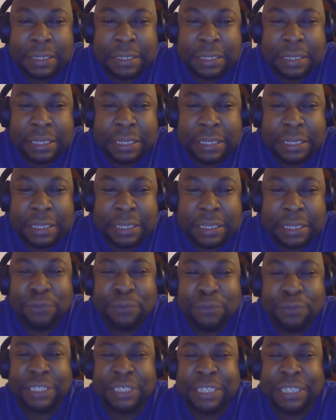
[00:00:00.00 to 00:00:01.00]
If
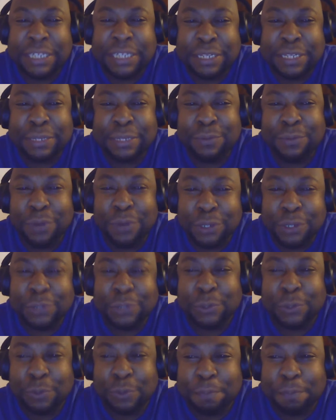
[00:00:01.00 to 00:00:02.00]
you still want
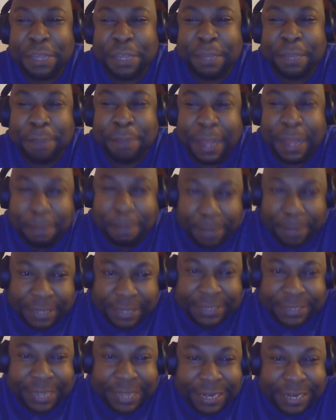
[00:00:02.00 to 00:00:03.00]
to do
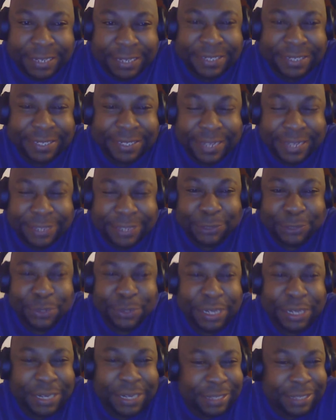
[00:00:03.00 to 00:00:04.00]
paper-based at this stage,
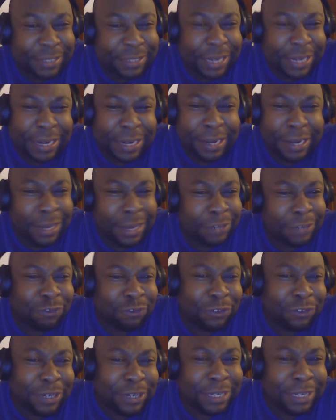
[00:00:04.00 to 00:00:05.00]
when there's an
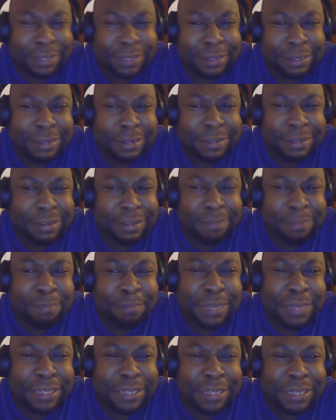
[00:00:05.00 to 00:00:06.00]
electronic
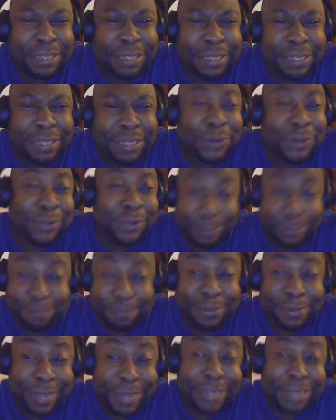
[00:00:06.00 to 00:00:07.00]
means,
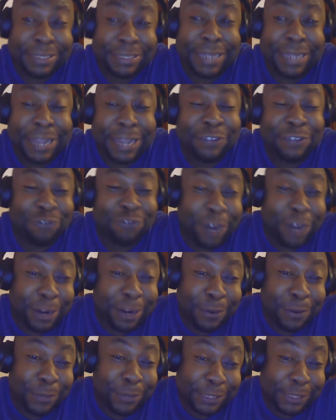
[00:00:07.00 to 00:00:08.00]
that's extra
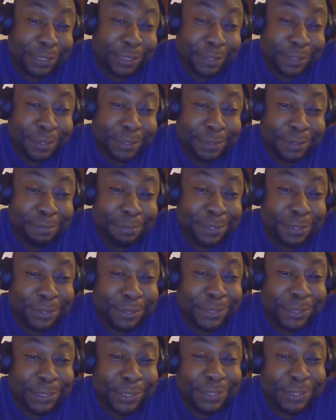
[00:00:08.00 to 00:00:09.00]
costs
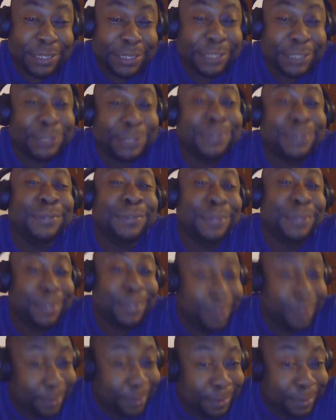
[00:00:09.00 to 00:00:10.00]
because you need to
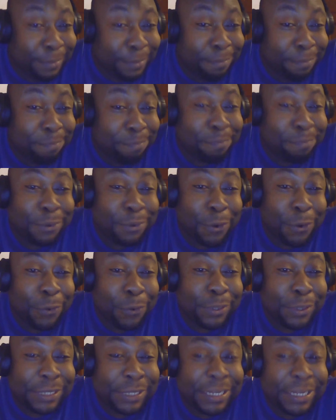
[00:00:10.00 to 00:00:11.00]

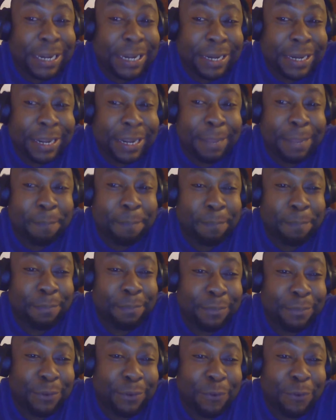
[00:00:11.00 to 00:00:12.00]
send them
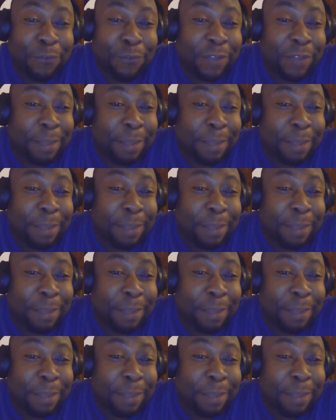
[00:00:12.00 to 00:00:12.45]
over by